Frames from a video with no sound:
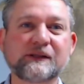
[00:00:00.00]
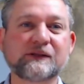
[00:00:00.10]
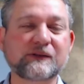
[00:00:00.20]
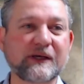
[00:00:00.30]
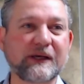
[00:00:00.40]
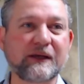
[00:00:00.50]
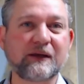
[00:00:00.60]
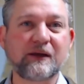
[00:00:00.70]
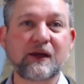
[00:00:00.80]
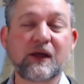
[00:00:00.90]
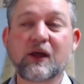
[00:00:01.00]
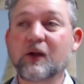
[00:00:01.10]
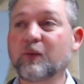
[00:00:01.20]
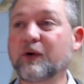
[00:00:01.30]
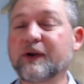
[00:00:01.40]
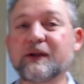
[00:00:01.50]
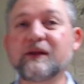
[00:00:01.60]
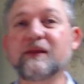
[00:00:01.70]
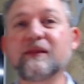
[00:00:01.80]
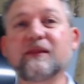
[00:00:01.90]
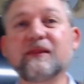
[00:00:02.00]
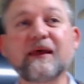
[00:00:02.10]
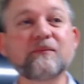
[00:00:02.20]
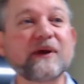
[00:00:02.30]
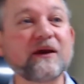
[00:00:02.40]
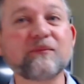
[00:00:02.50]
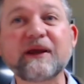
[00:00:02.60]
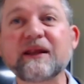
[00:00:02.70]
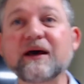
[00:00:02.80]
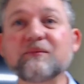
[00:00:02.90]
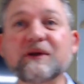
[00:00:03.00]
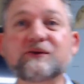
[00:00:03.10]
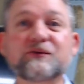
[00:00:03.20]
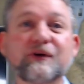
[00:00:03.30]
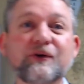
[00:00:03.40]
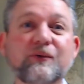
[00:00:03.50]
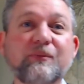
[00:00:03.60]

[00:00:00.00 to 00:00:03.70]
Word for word: Okay. Well, that may or may not be true,